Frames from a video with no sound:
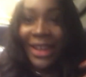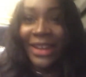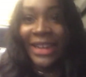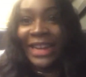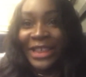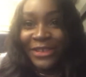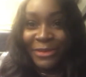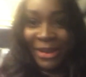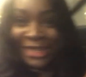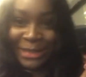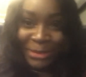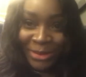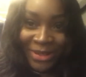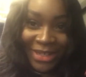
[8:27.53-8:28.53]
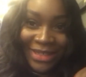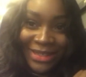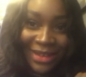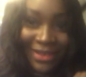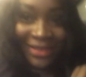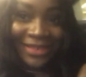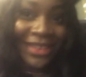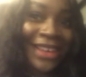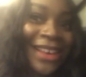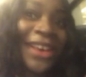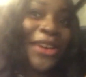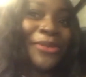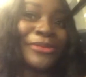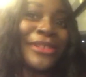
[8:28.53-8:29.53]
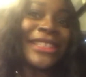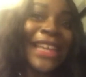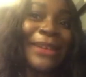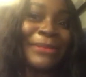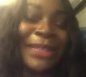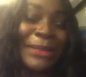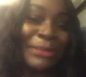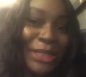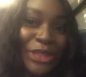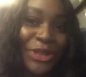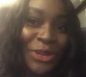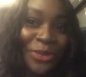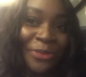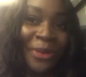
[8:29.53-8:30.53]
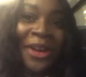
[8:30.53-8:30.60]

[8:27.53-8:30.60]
Neither am I, to be honest, so we'll just keep this bit short,